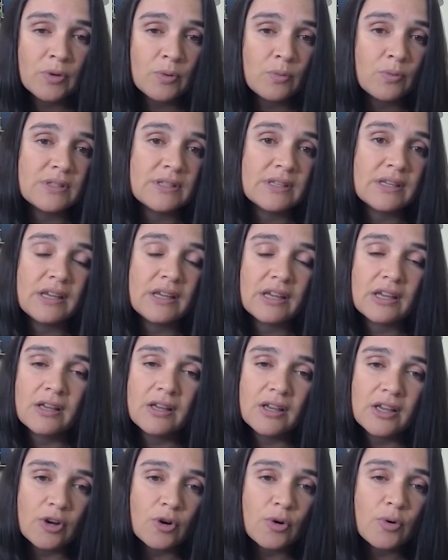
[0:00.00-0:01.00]
was
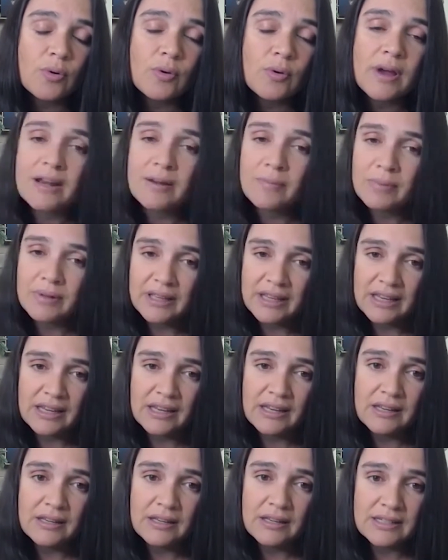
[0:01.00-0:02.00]

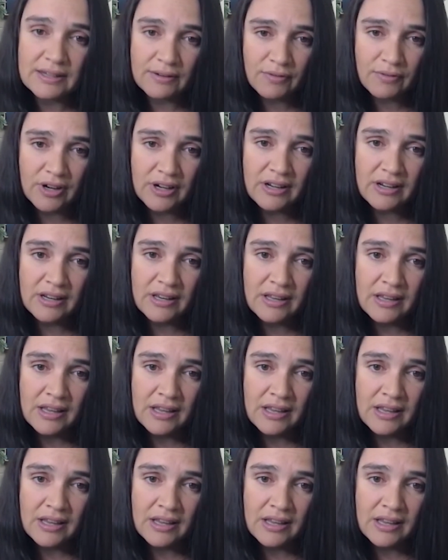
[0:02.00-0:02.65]
incredibly different.